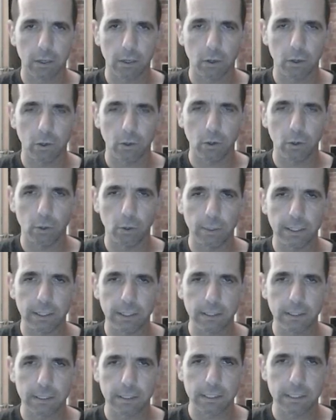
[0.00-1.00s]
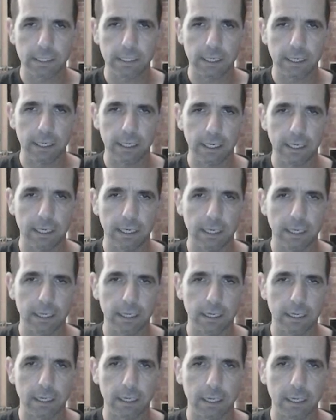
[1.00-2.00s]
Or we could see
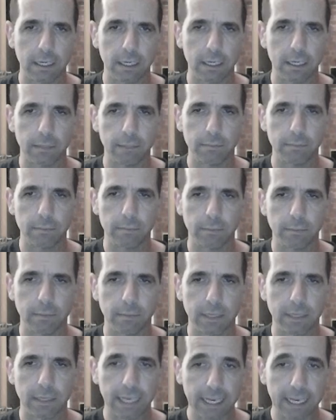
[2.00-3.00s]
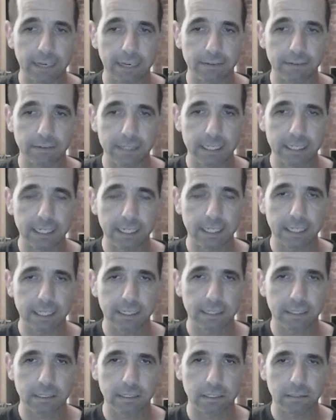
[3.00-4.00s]
king
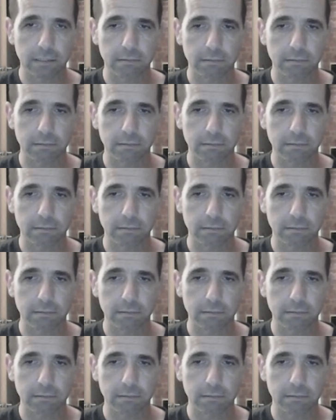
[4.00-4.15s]
f6,